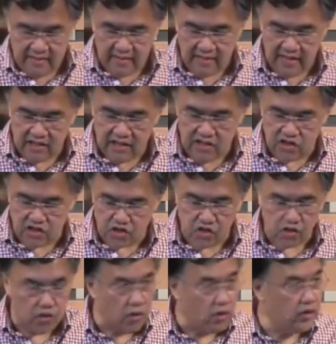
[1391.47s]
that
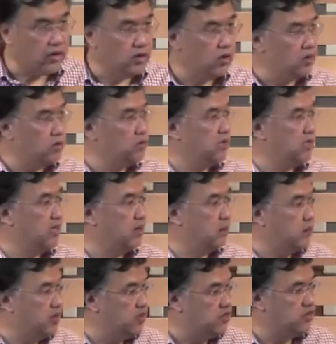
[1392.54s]
destroy not only our
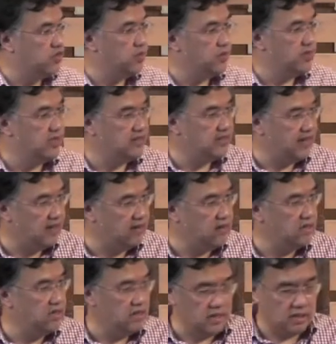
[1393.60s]
personal
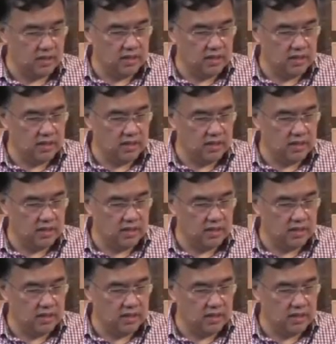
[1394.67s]
integrity,